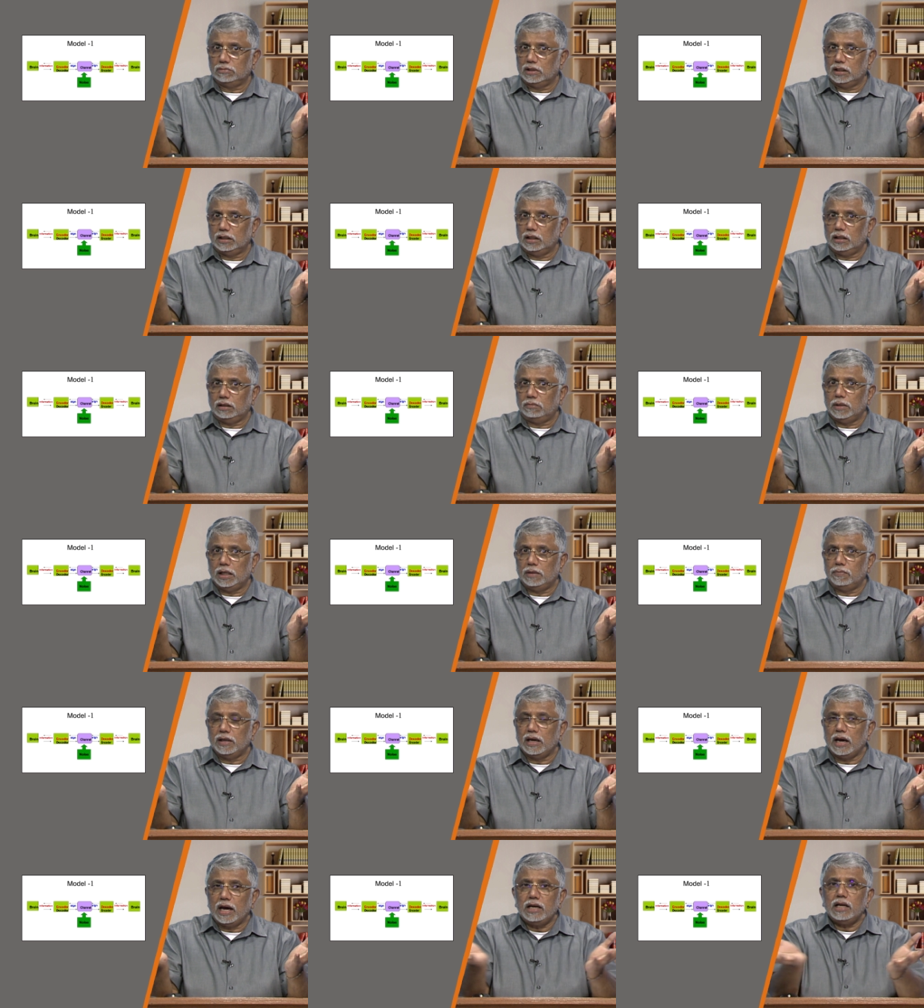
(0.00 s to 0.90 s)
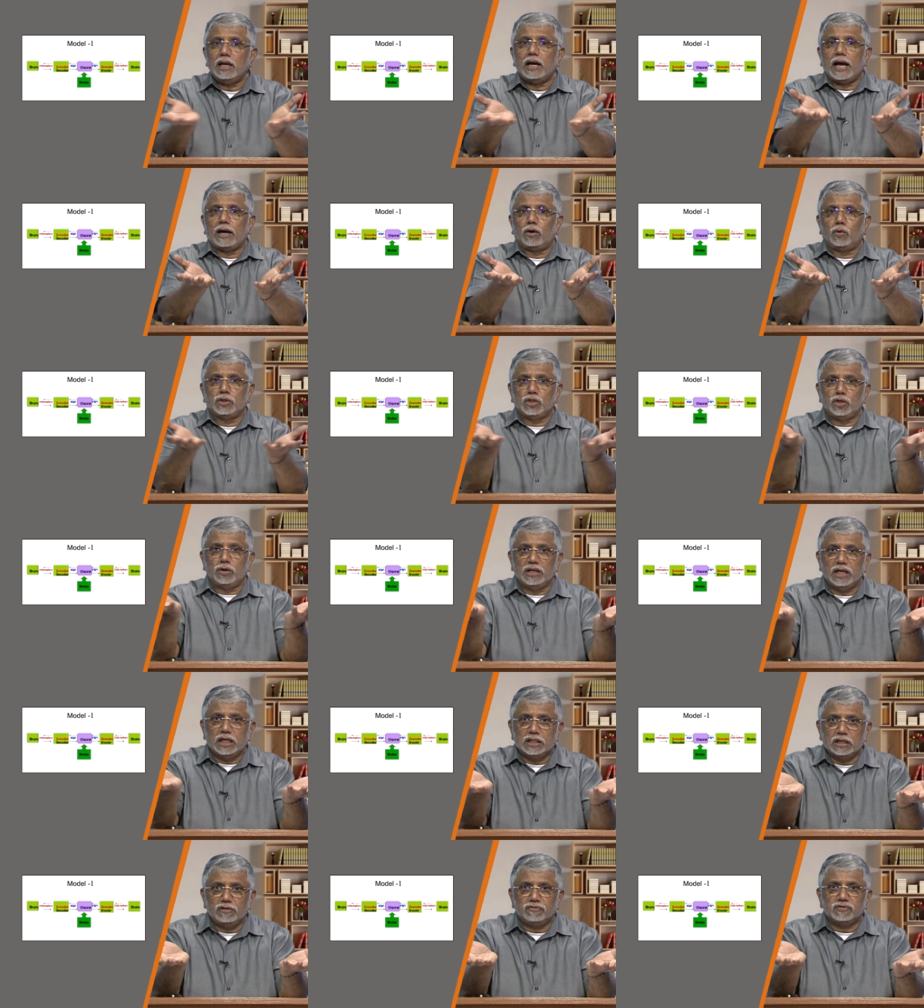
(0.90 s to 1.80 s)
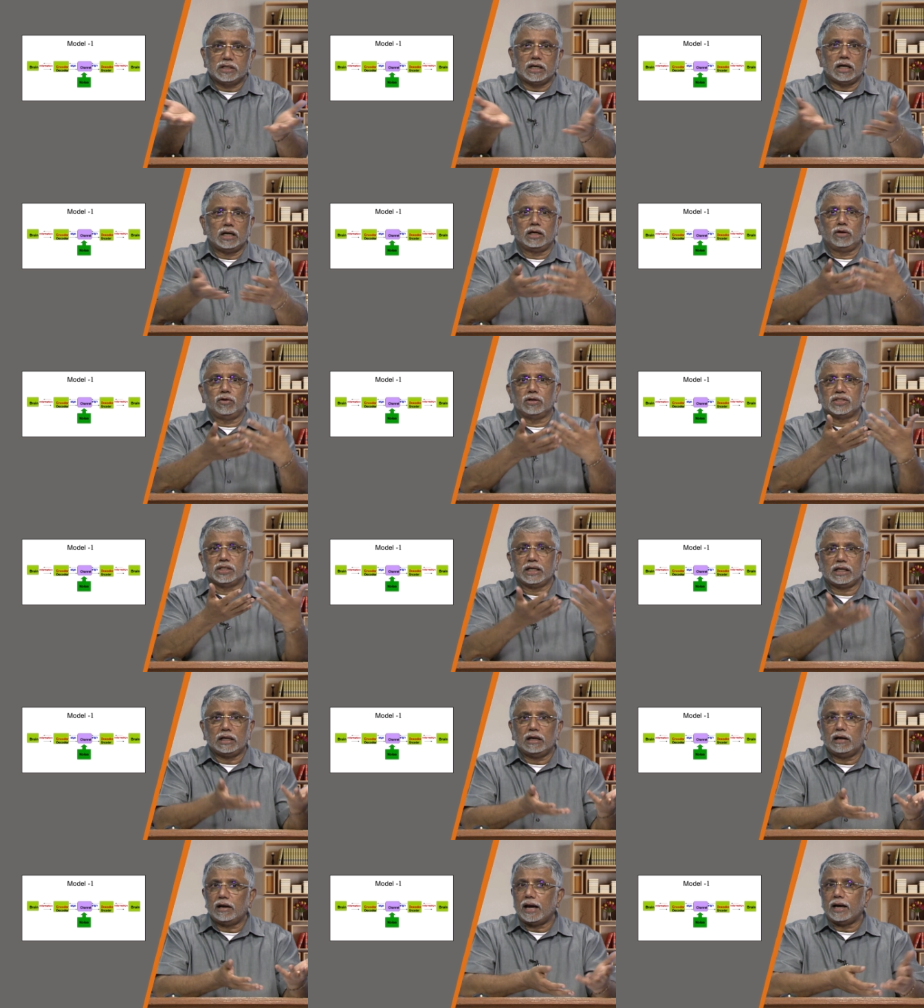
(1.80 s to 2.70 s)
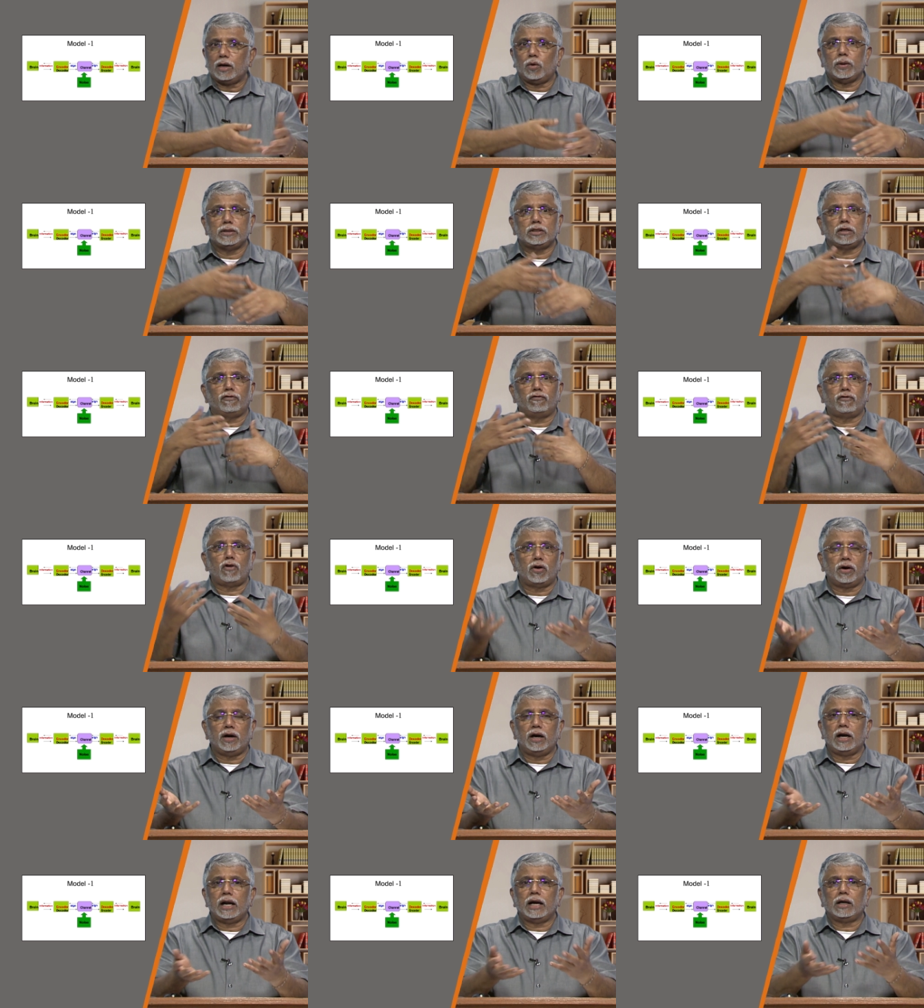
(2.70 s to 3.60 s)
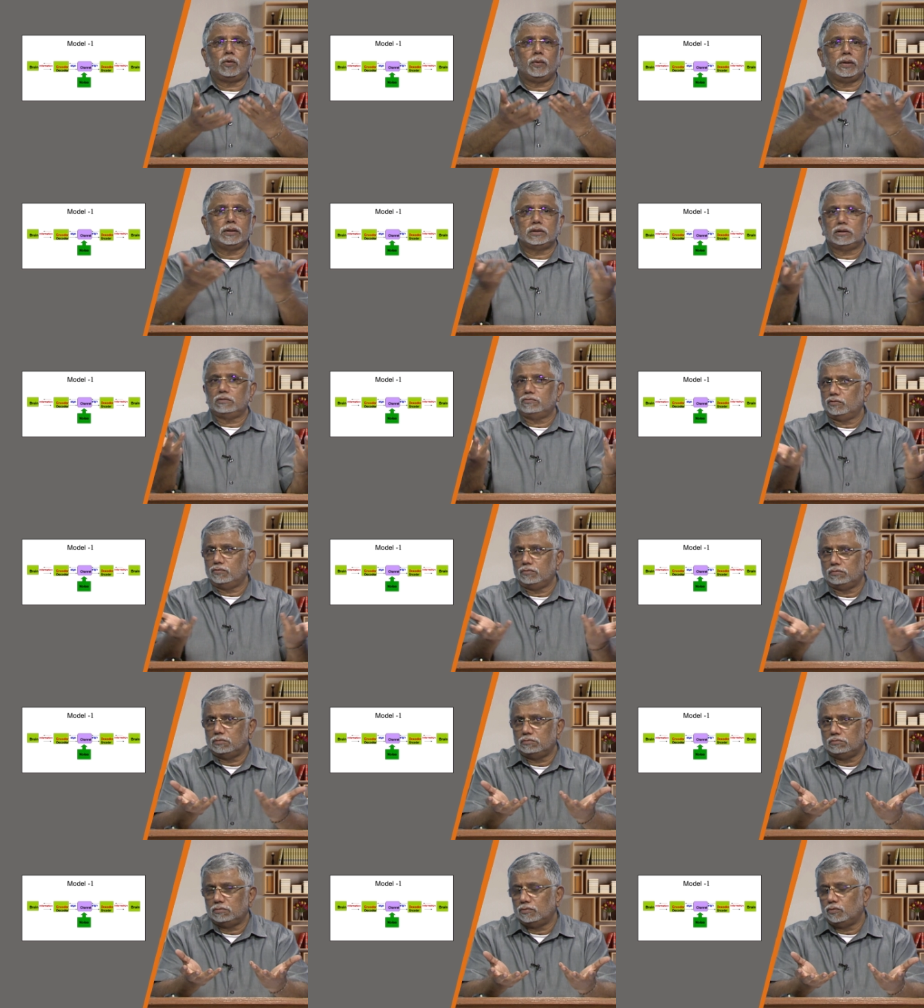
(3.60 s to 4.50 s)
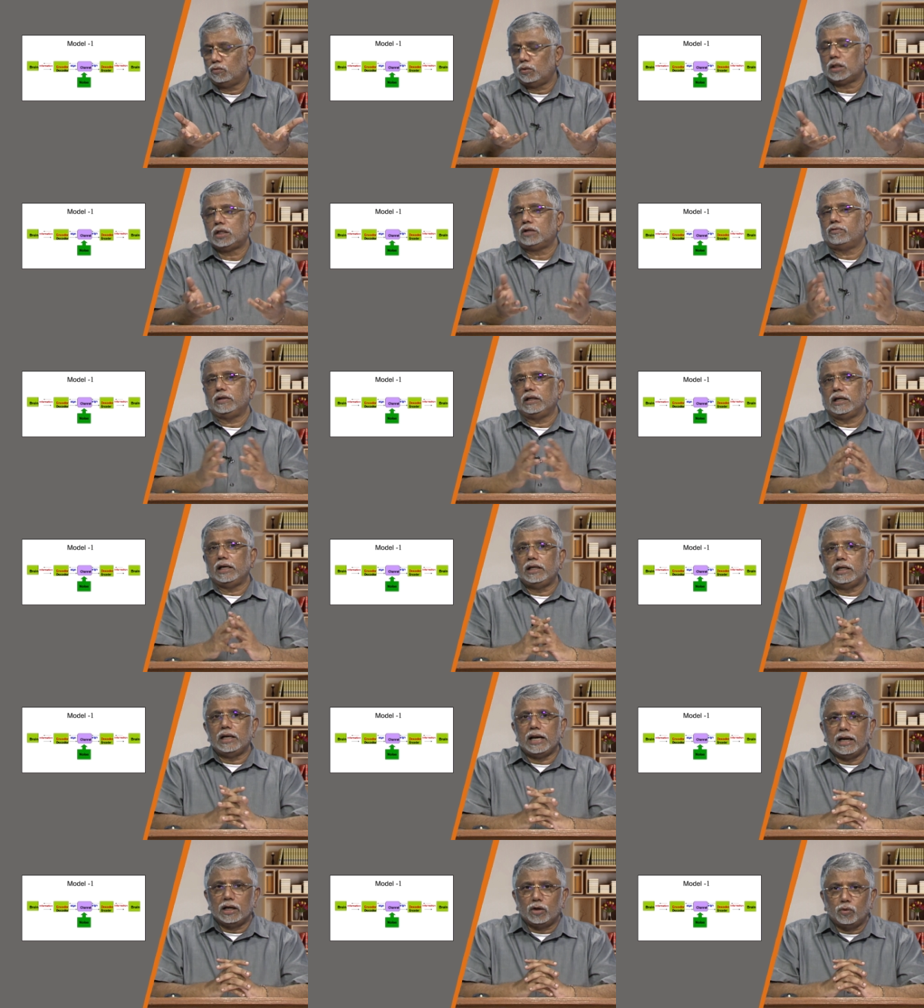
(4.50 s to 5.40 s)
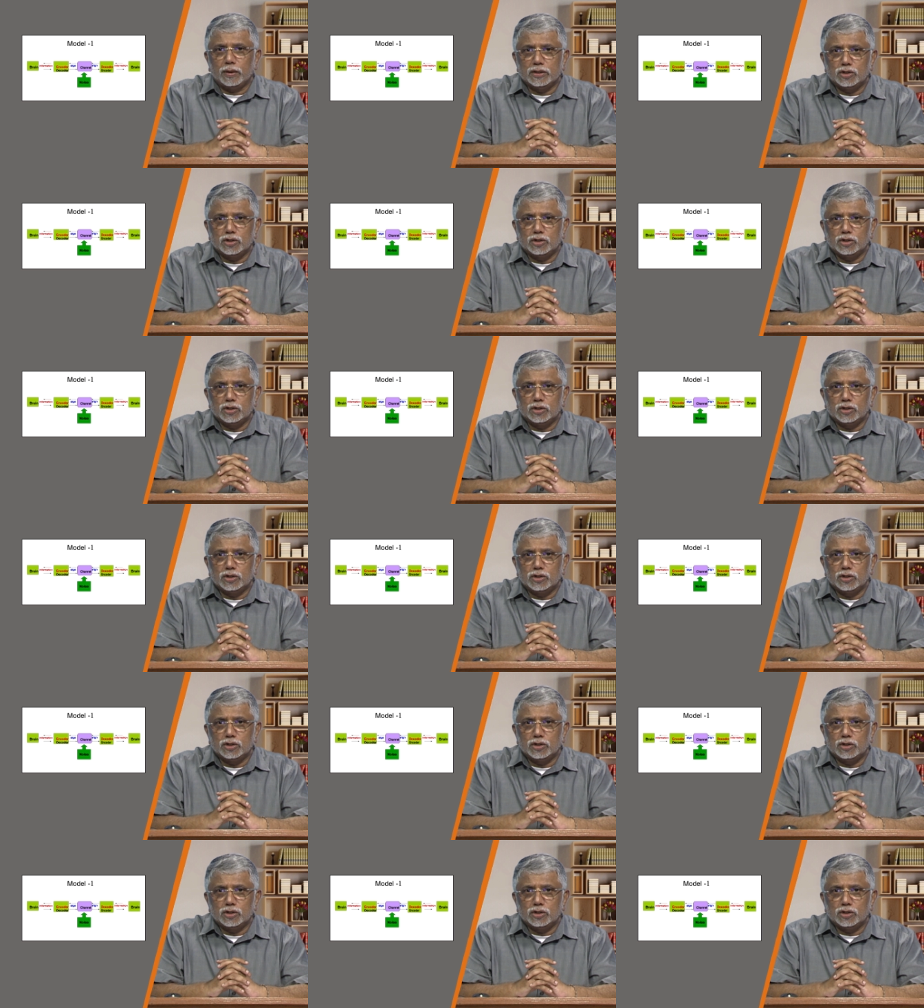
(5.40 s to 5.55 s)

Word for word: it may be any language, your native tongue, your second language, your foreign language, whatever, any language